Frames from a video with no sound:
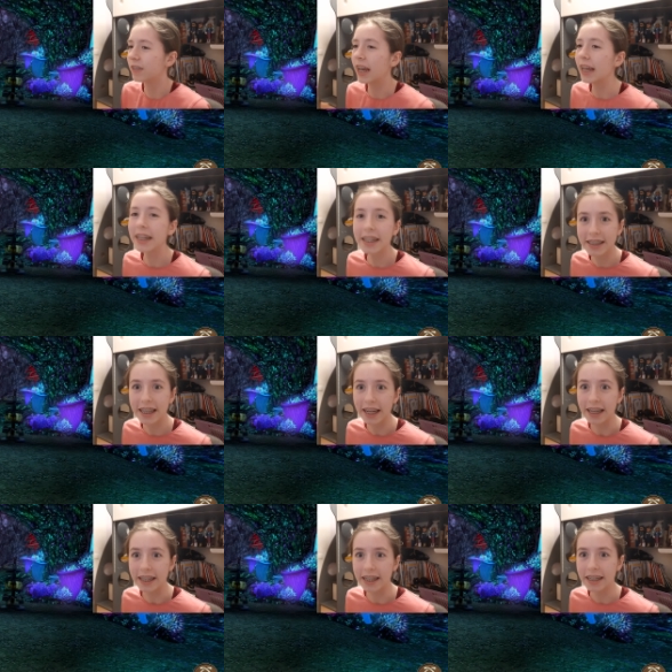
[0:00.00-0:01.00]

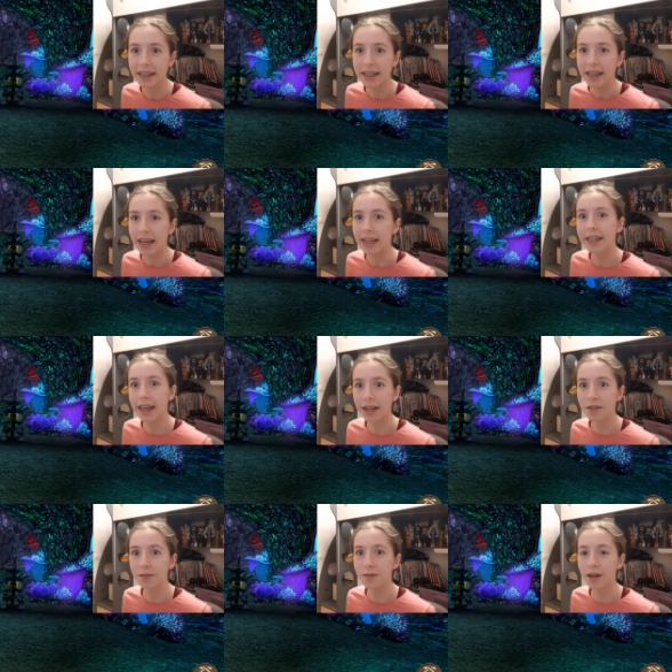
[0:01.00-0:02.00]
anything. And
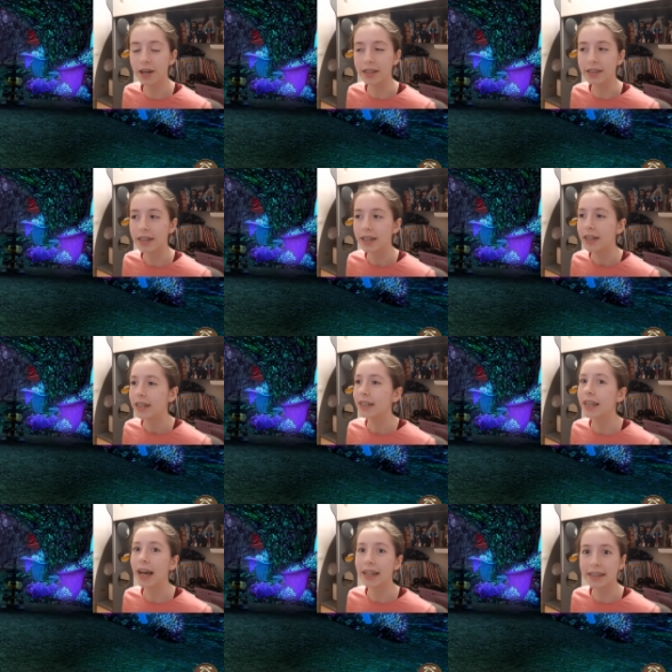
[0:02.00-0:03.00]
guess what?
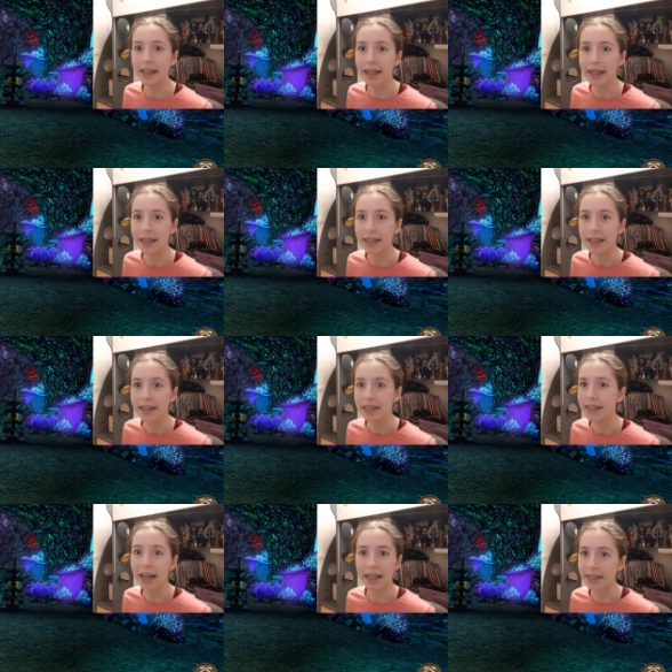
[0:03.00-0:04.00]
Nothing.
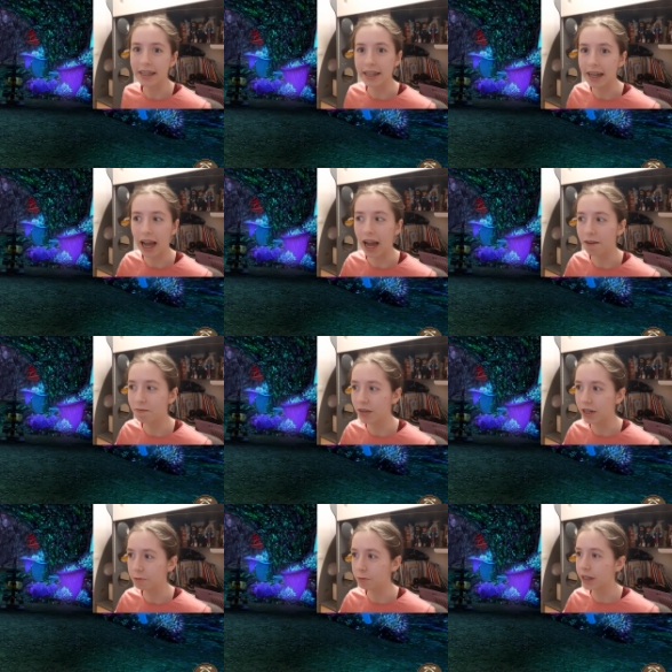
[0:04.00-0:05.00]
Nothing
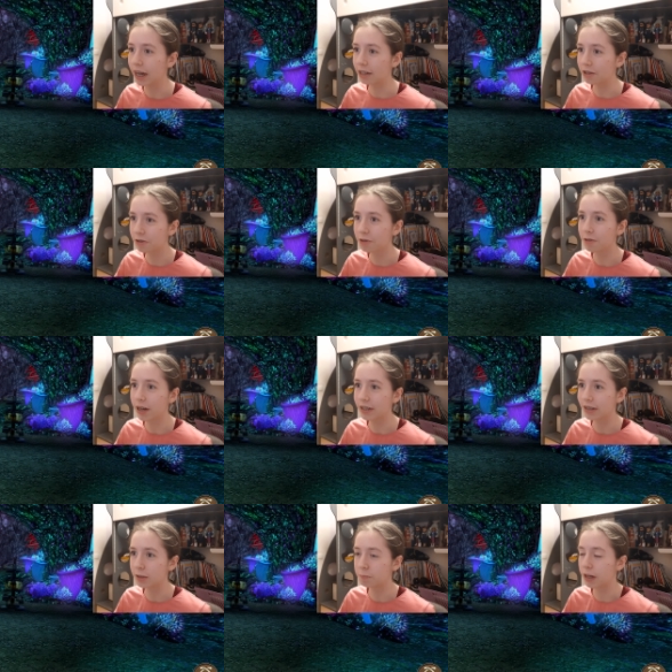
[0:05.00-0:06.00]
happened. We got two
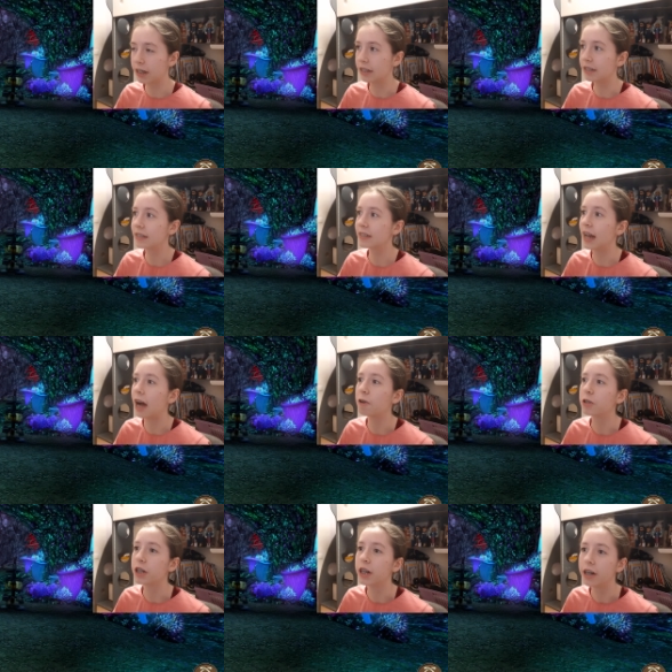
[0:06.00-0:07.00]
races, but in
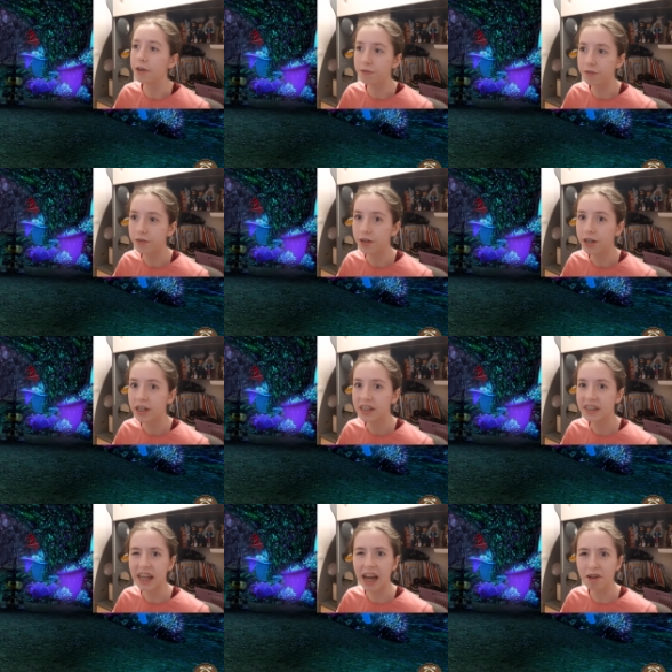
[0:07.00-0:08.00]
South
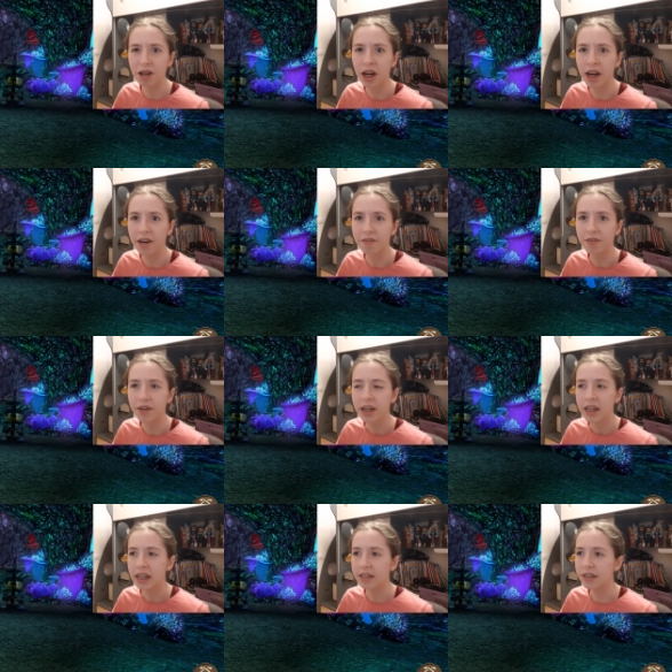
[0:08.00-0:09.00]
Soudhoof!
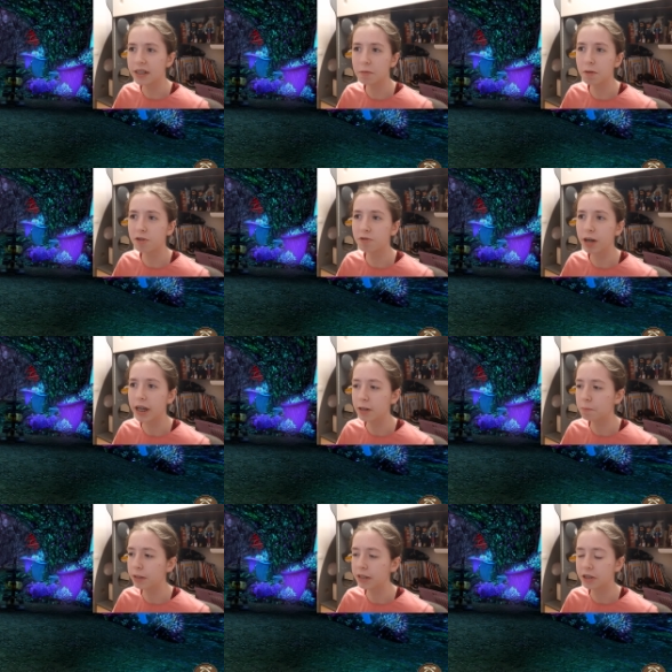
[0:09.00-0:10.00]
That's like the most
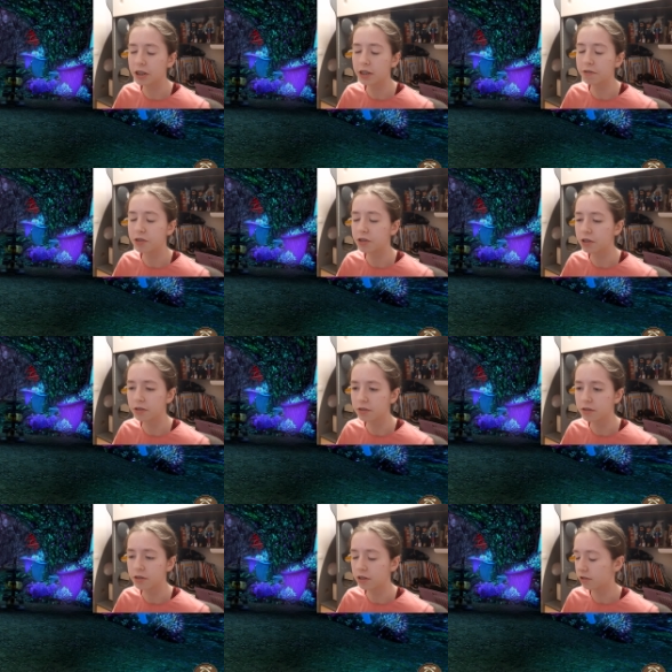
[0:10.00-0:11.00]
random place you could have cho
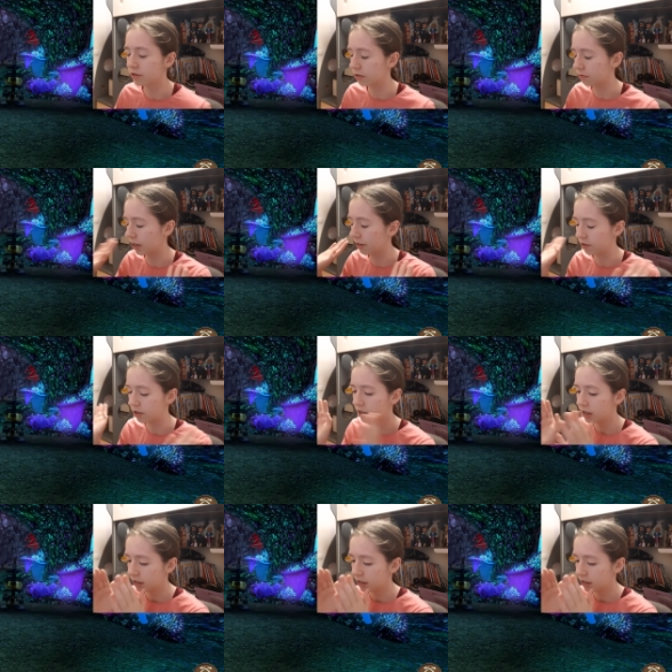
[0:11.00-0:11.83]
chosen, whatever.